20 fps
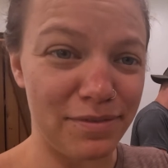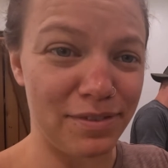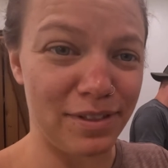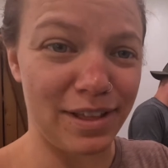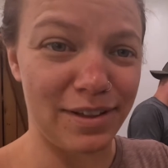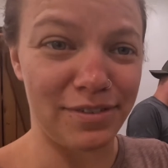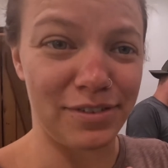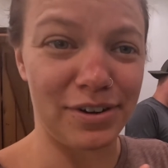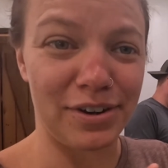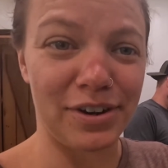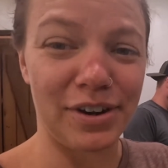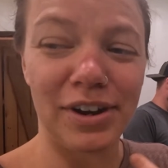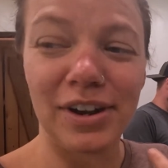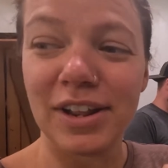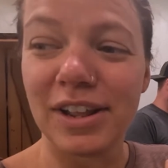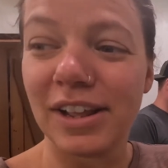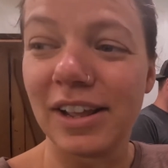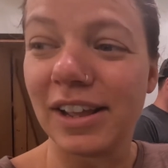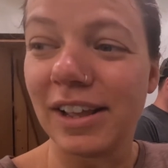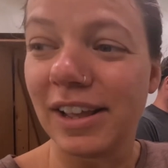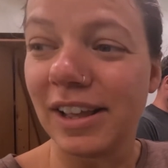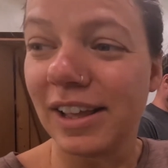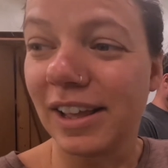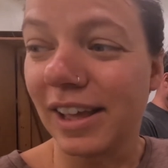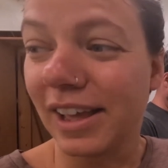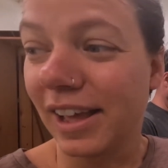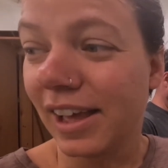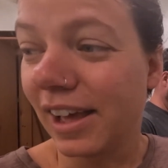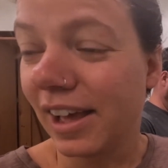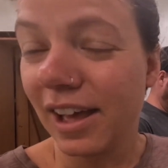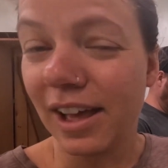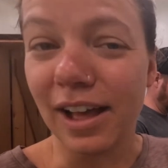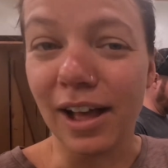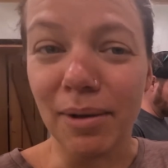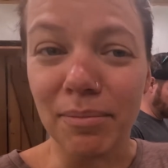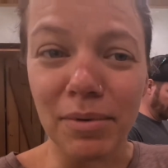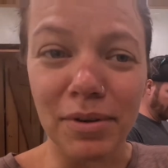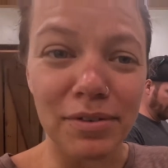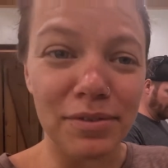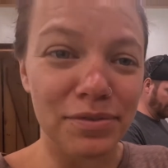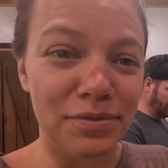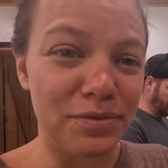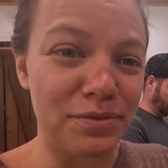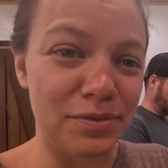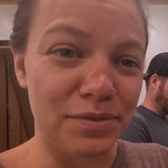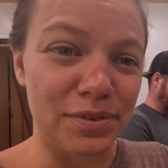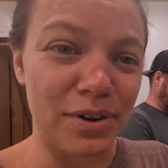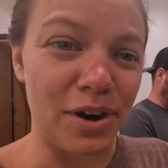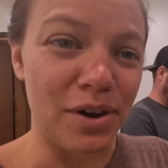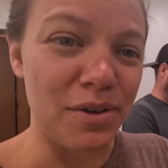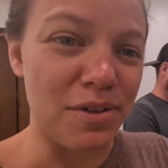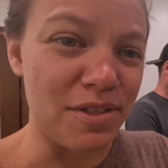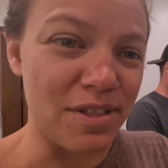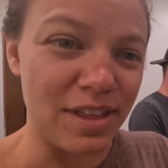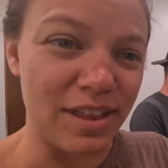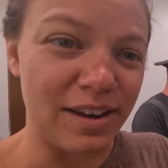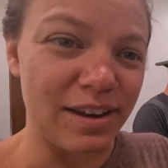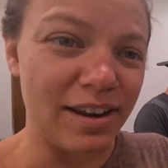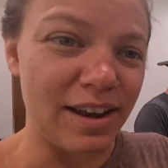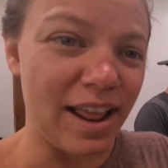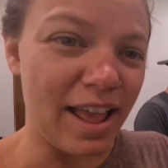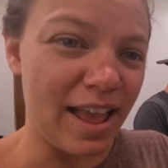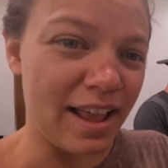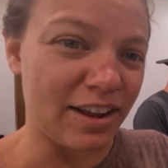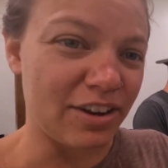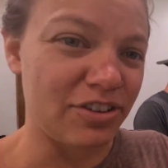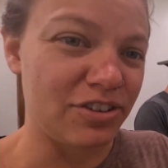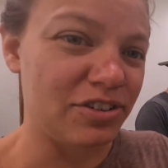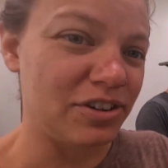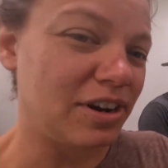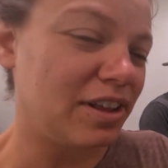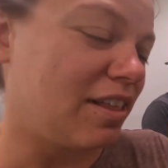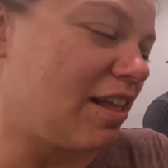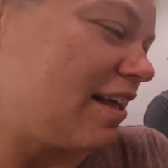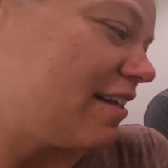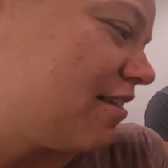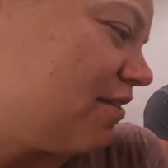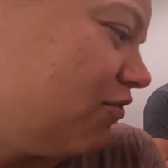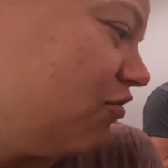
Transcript: liver, frozen extra lots of